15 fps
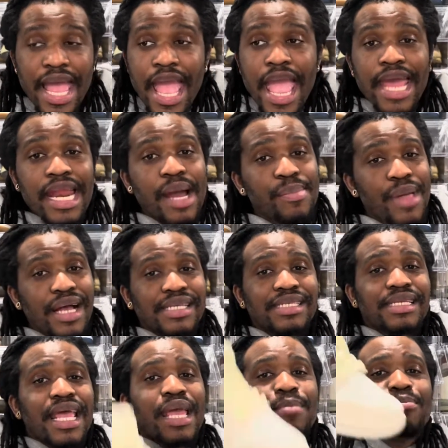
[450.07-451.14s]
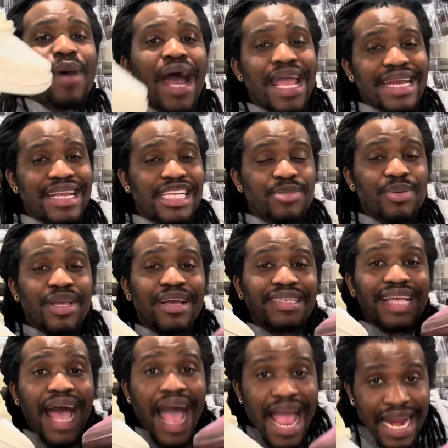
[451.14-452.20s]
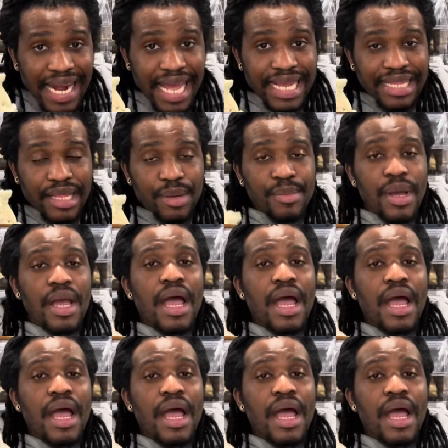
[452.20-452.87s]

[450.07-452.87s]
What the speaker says: And I'm not saying buy these because I like them.